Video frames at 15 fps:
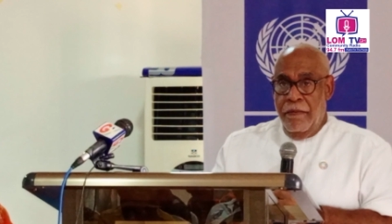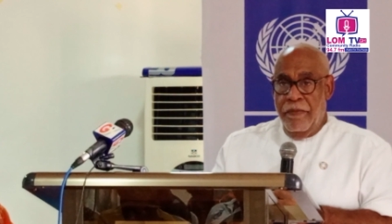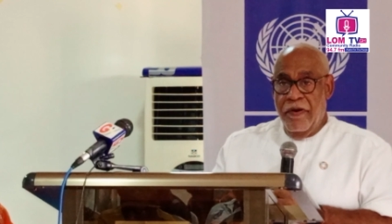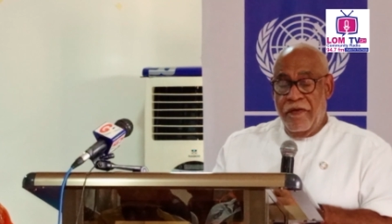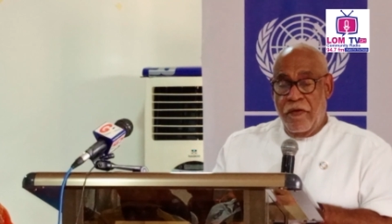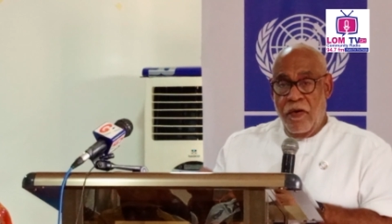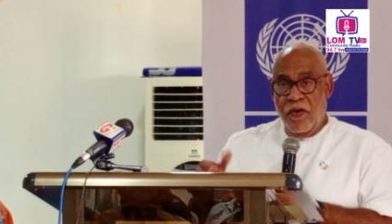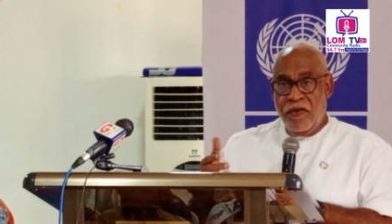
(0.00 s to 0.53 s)
But
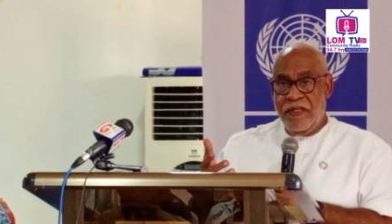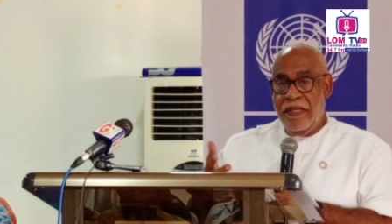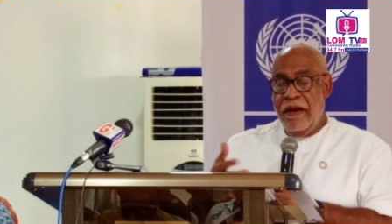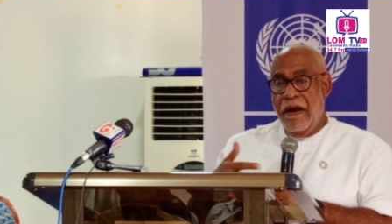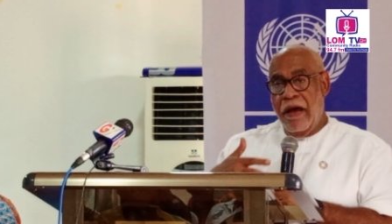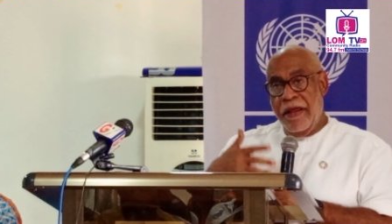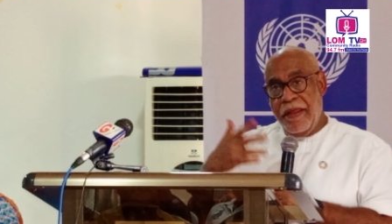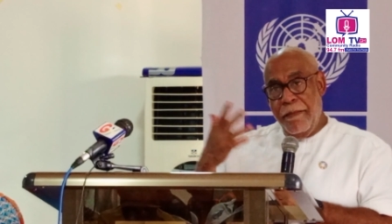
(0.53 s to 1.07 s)
of course, there
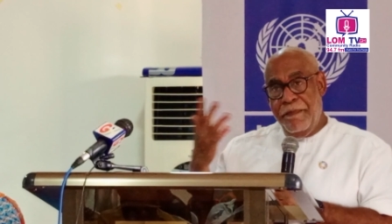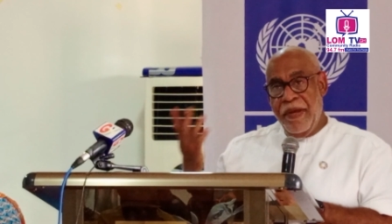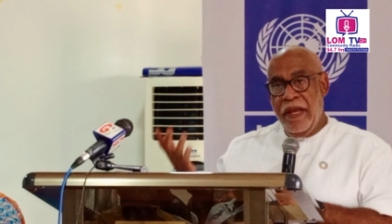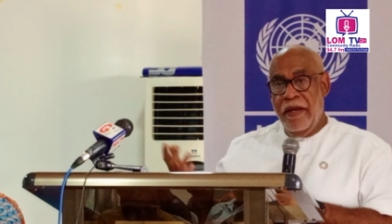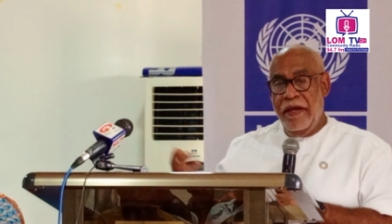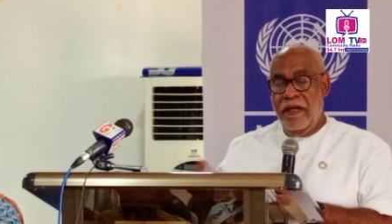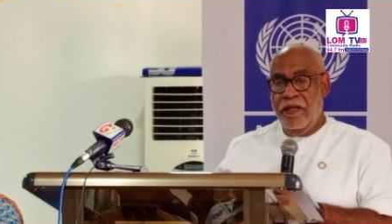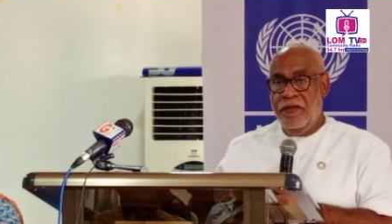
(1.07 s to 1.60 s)
are other
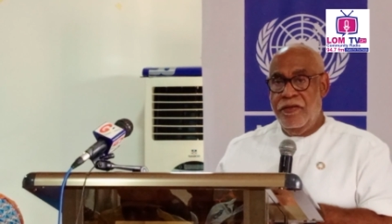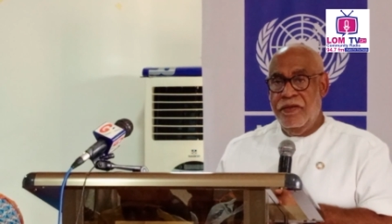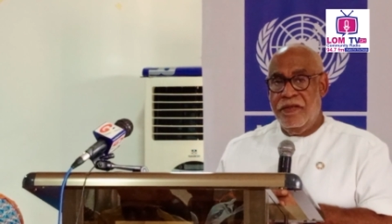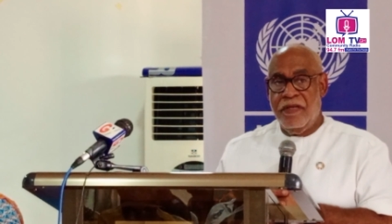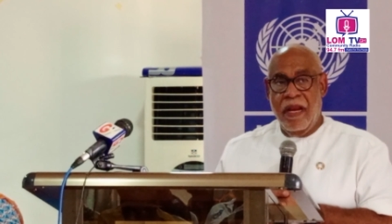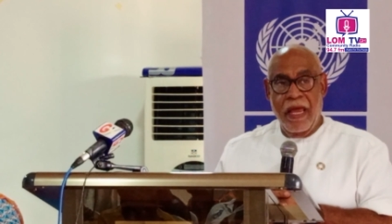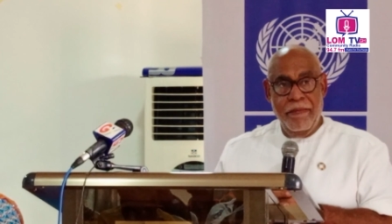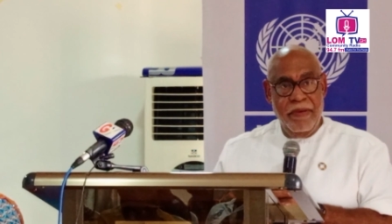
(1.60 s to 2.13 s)
bigger issues.
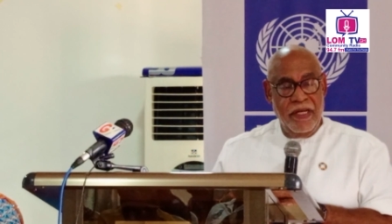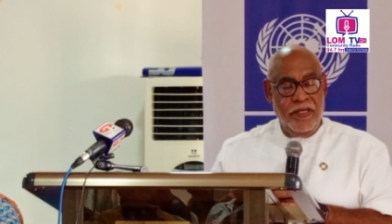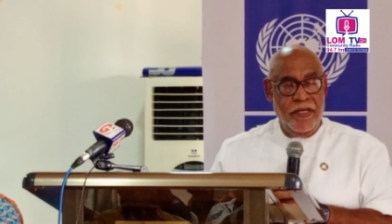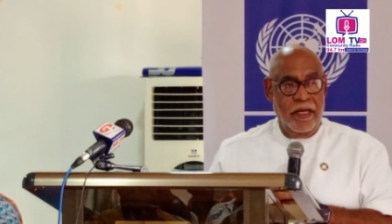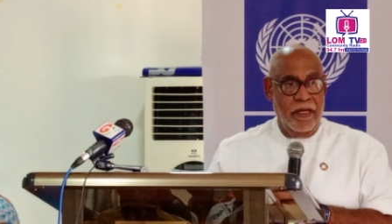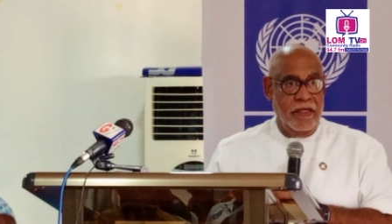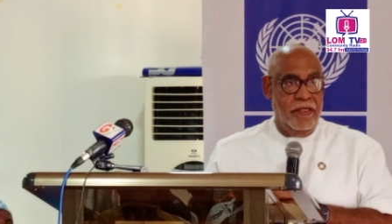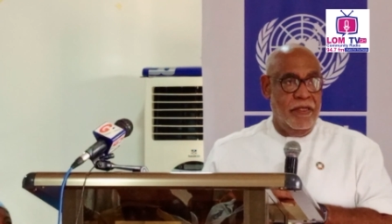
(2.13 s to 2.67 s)
Climate
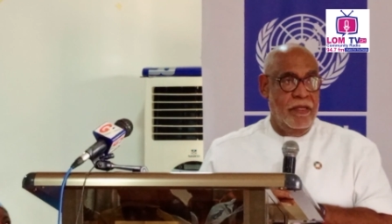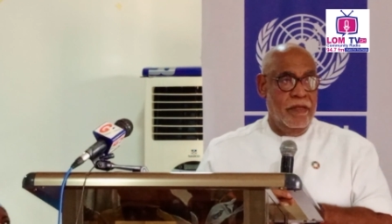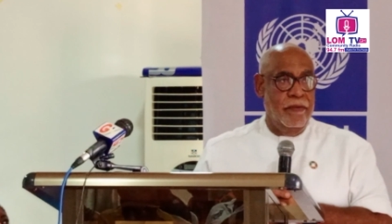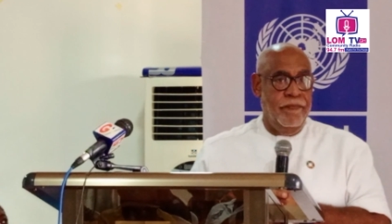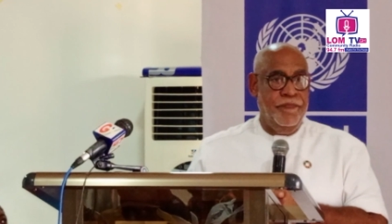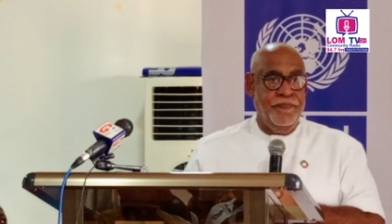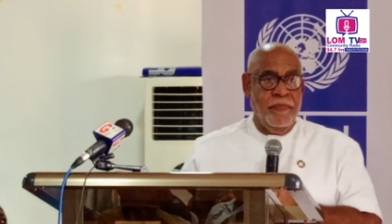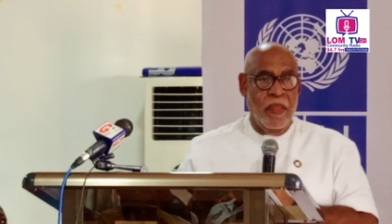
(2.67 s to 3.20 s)
change
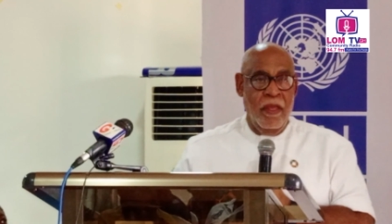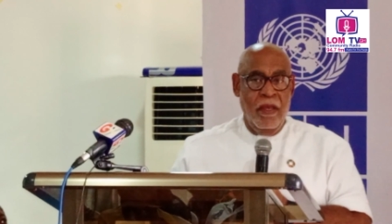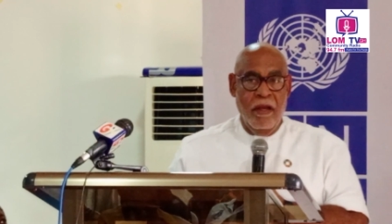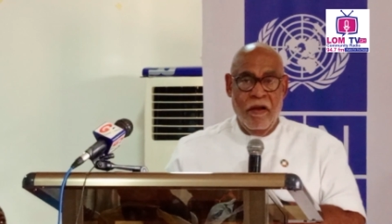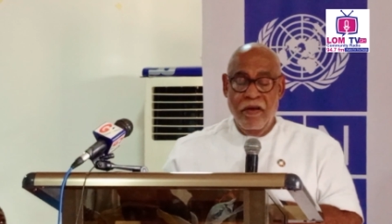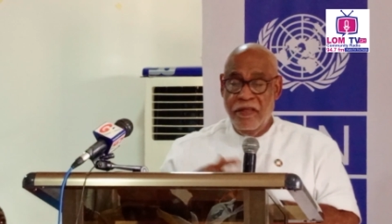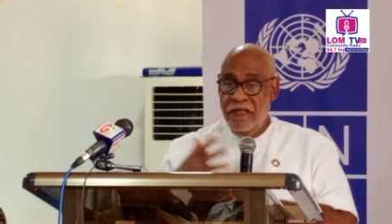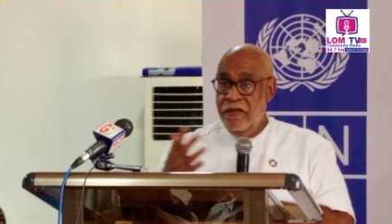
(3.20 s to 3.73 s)

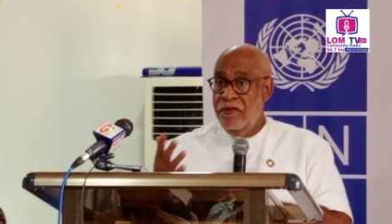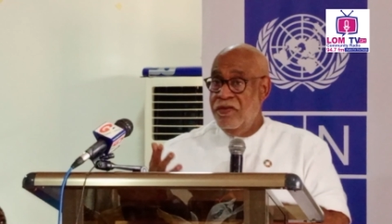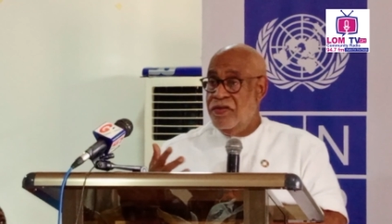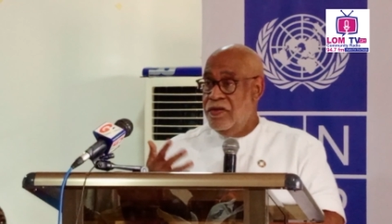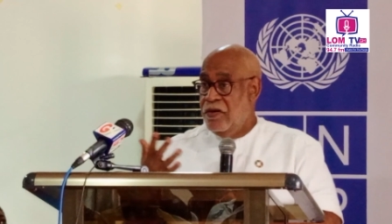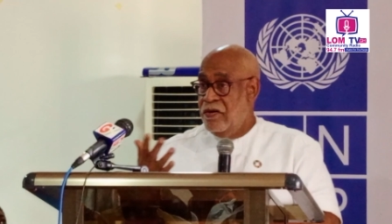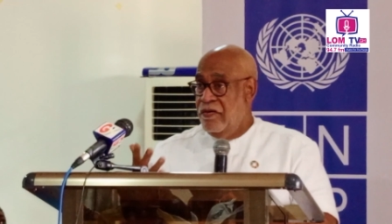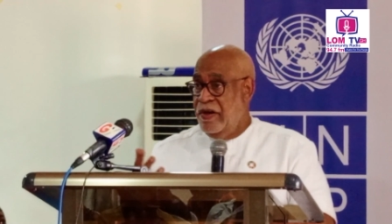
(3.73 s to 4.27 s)
continues
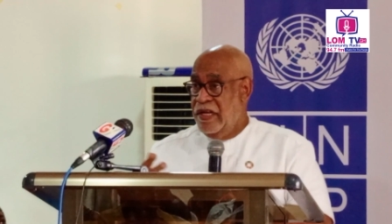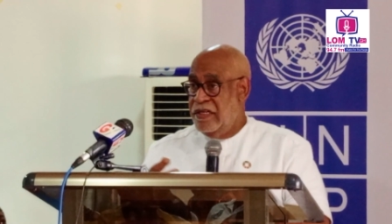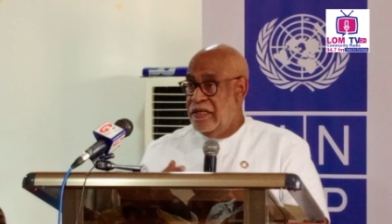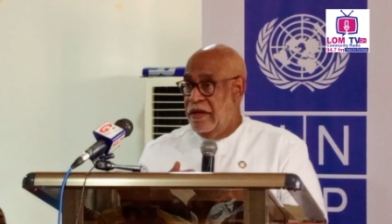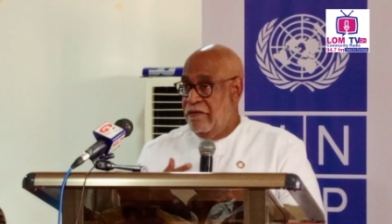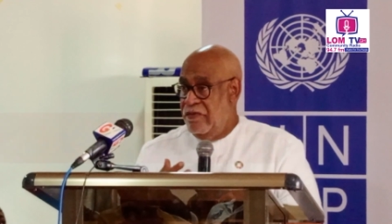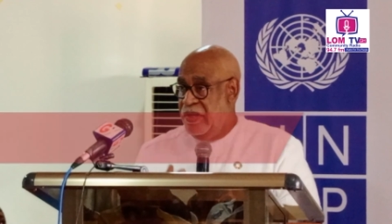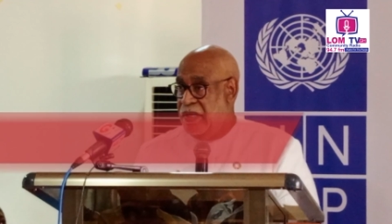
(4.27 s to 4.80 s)
to create
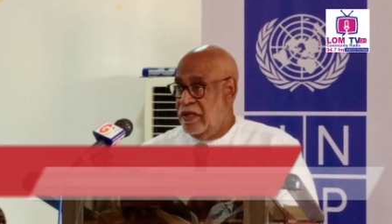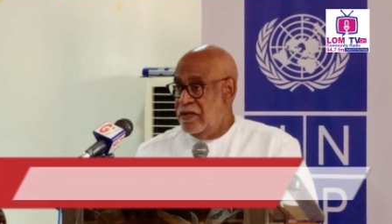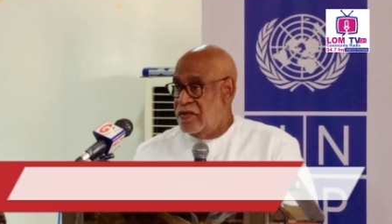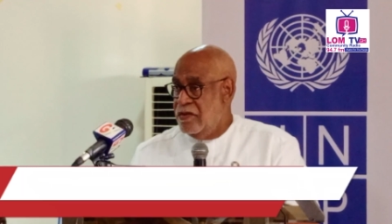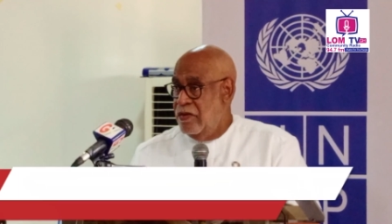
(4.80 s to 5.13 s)
and make its